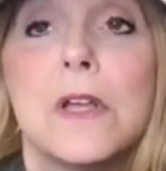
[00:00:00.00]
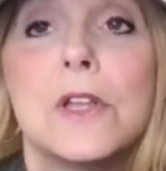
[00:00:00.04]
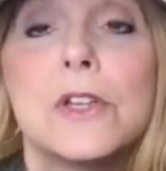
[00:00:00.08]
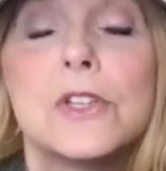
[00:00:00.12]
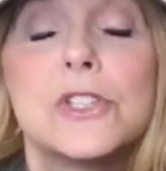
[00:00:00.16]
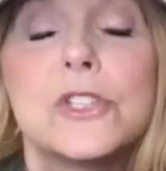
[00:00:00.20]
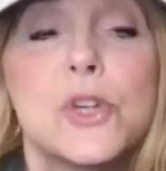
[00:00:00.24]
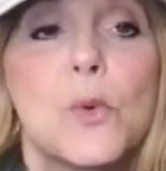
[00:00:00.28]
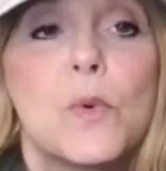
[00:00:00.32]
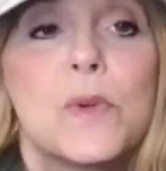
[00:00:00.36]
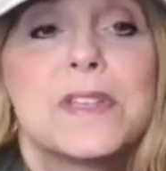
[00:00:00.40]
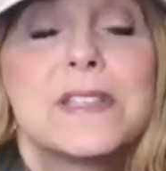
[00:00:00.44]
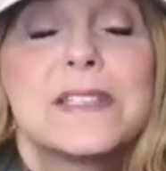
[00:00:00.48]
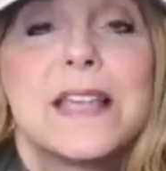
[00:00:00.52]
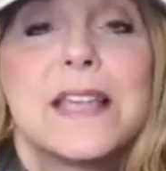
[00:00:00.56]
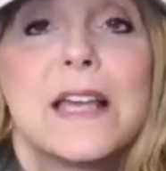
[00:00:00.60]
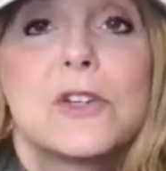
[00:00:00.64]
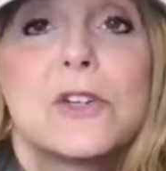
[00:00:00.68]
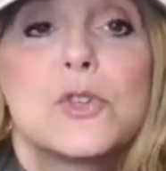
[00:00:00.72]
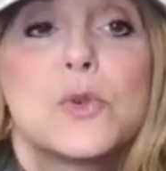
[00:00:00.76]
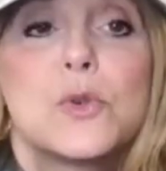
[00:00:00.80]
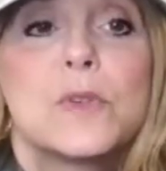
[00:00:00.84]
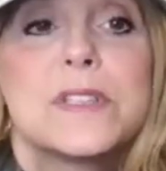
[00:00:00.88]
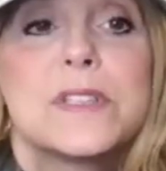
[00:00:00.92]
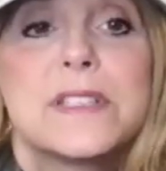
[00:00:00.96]
So with
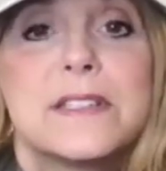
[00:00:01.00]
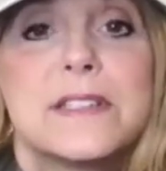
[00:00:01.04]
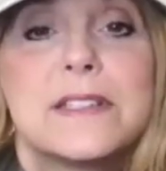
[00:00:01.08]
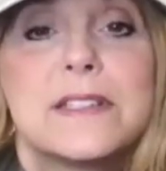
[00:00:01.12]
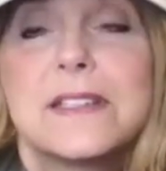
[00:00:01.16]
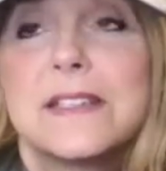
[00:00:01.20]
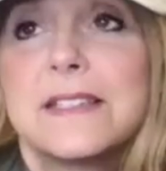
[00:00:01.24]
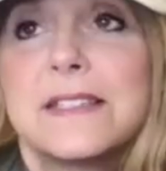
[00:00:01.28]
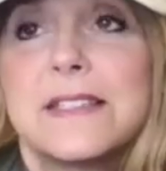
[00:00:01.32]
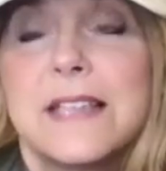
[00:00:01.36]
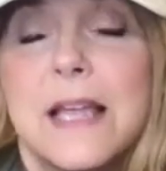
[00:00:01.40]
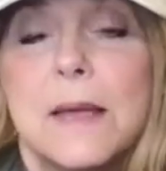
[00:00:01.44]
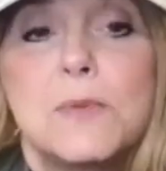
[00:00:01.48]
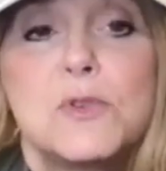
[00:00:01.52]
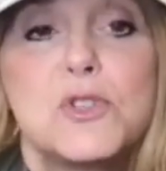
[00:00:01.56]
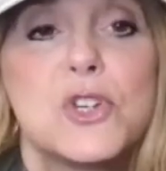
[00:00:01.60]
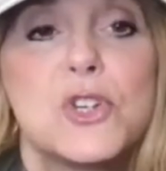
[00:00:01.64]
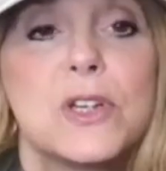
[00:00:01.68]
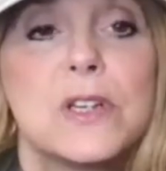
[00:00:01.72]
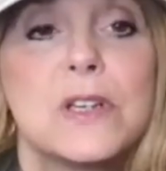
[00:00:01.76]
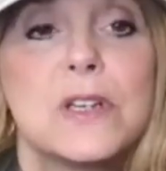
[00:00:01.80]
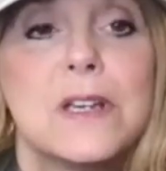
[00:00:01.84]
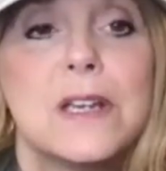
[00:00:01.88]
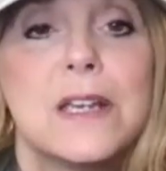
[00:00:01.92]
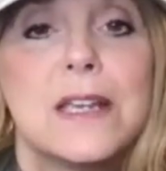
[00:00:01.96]
sexual
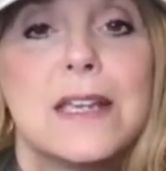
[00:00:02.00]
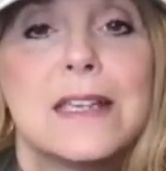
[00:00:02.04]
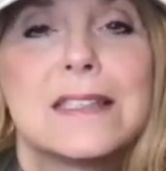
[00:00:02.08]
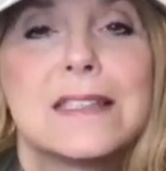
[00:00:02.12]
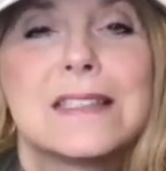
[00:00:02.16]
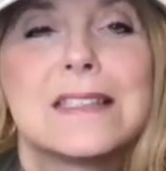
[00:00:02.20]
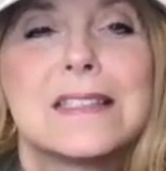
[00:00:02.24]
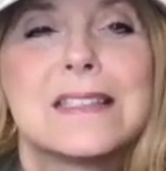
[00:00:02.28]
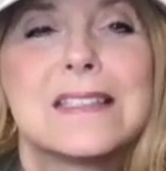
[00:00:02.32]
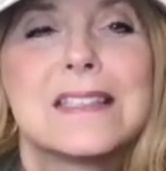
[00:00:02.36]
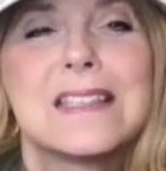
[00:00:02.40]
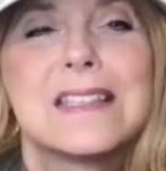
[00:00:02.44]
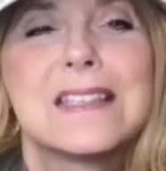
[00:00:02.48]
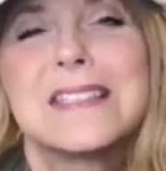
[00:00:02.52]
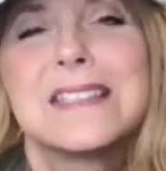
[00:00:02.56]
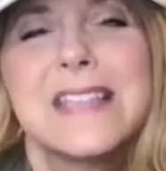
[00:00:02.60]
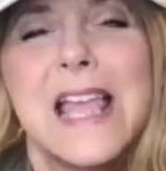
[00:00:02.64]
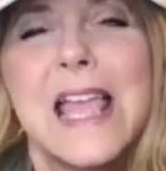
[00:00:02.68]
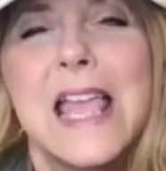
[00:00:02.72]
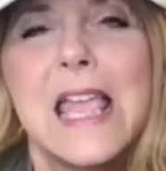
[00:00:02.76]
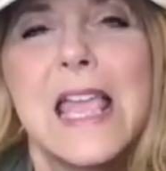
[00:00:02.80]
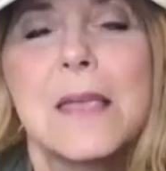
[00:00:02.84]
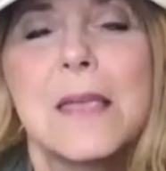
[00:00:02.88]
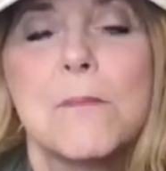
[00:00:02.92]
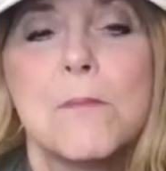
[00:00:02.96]
deception, it's the
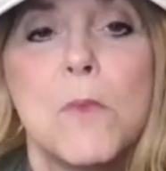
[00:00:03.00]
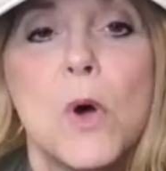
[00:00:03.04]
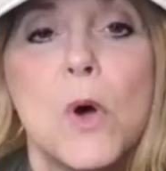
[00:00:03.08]
same.